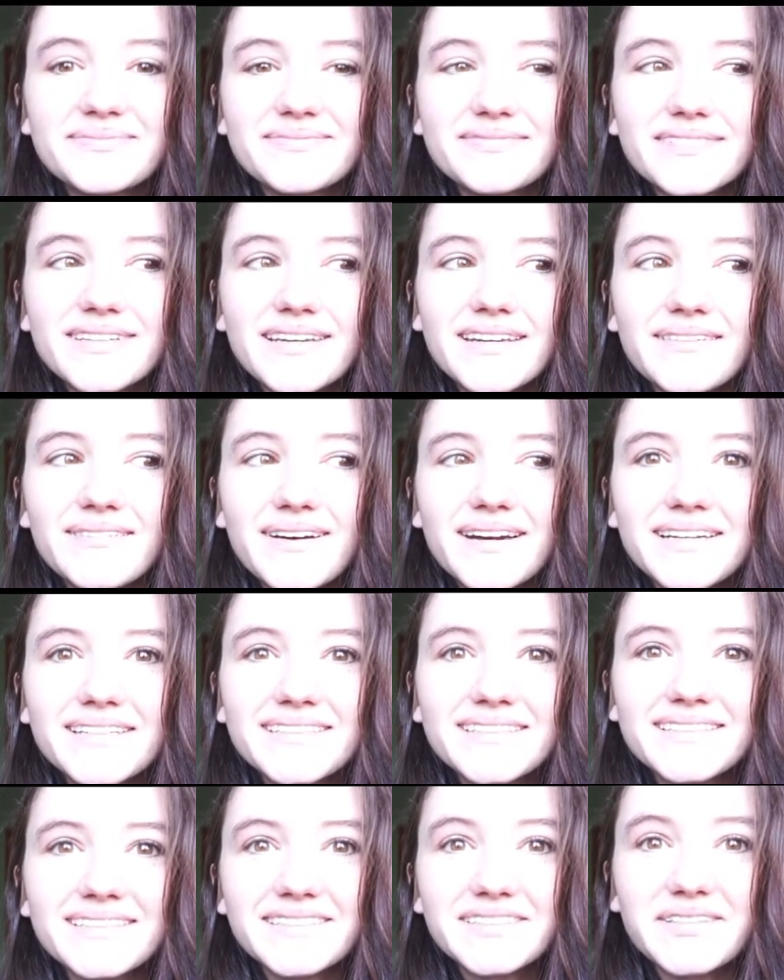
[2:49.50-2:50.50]

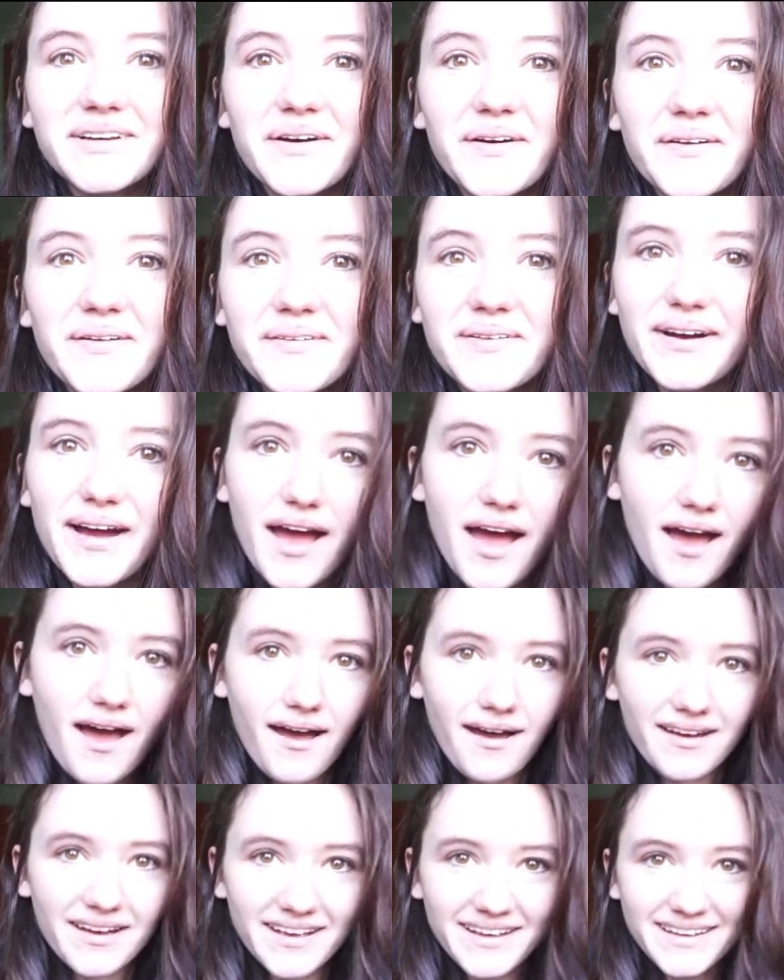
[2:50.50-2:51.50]
Anyways, so
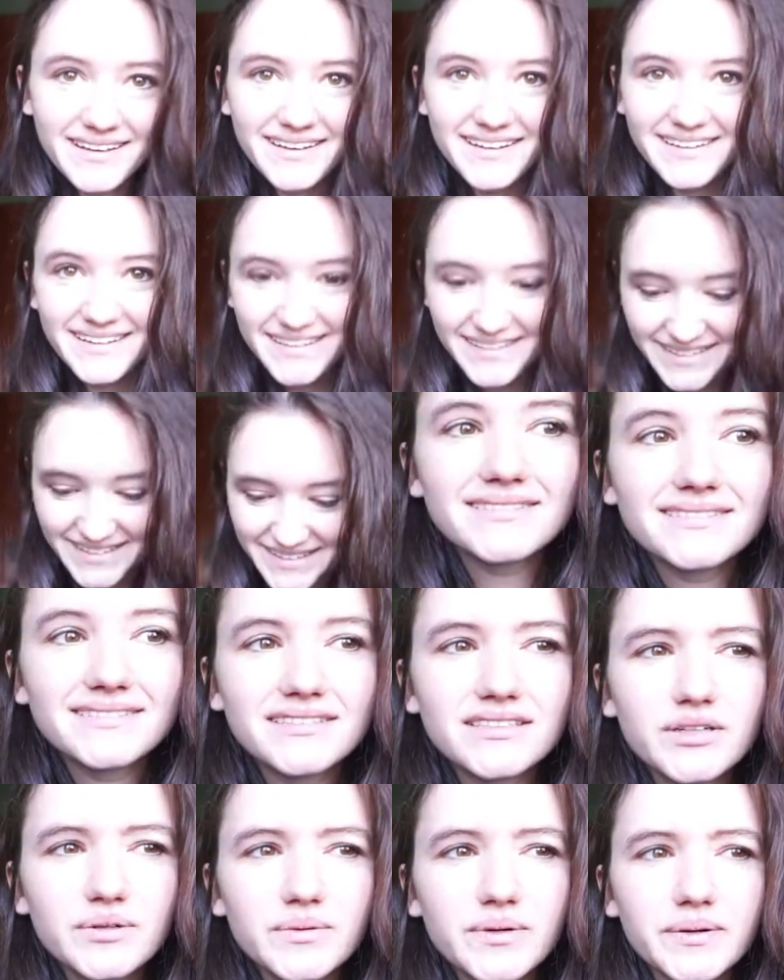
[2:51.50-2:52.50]

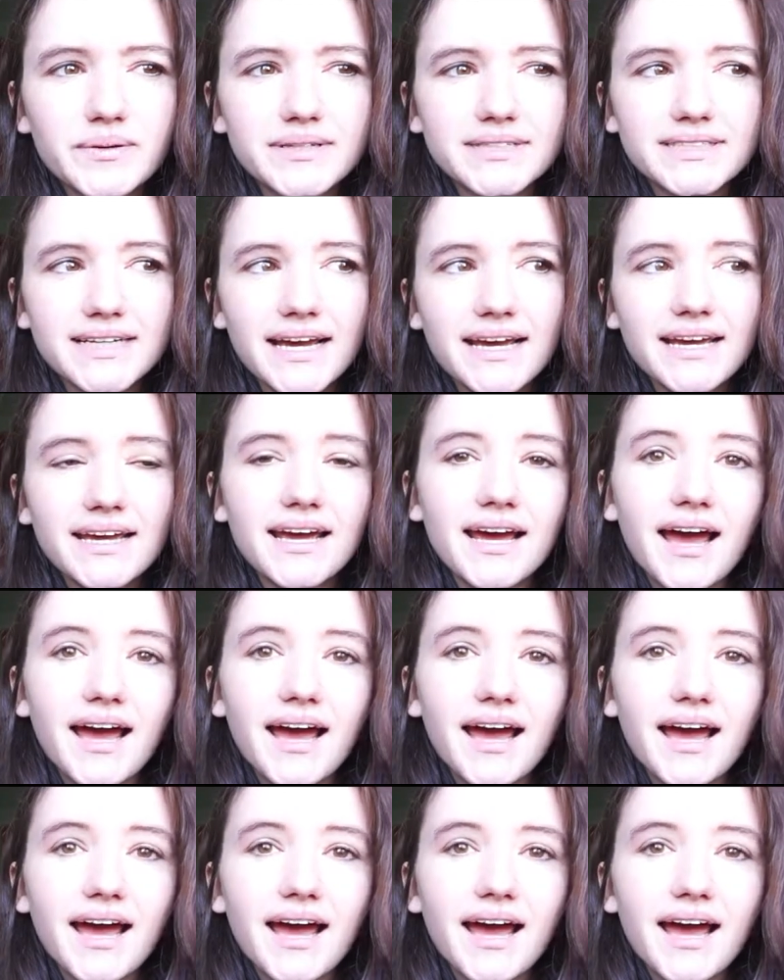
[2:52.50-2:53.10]
where was I?